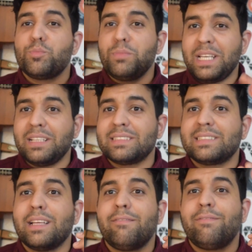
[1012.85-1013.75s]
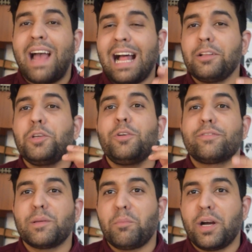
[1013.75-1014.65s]
which means the
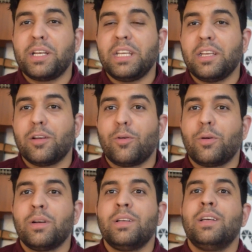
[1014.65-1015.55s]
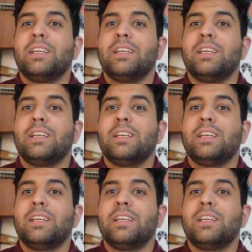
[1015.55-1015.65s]
value of the money